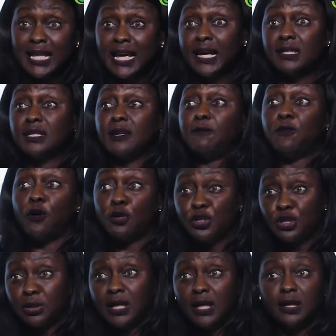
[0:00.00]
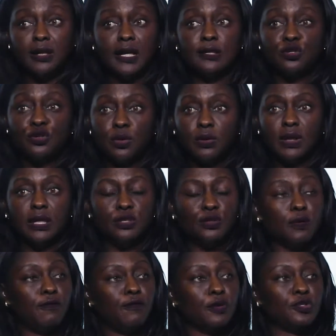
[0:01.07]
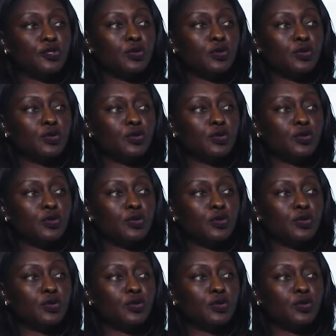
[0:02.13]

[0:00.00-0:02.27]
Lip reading: there, is it functional? And so on and so forth.